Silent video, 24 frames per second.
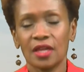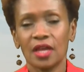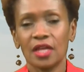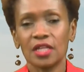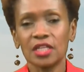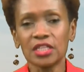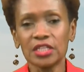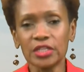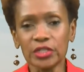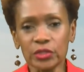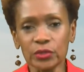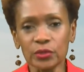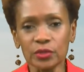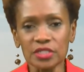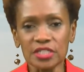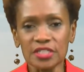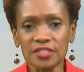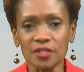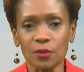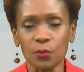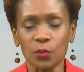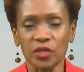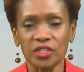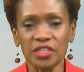Literally,
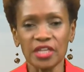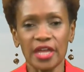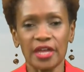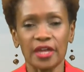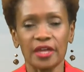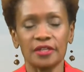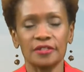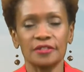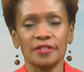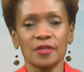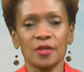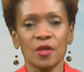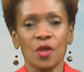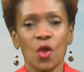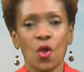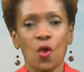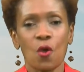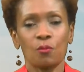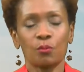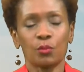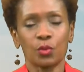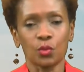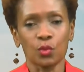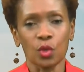someone had
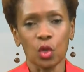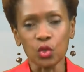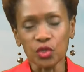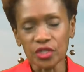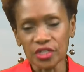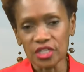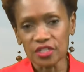broken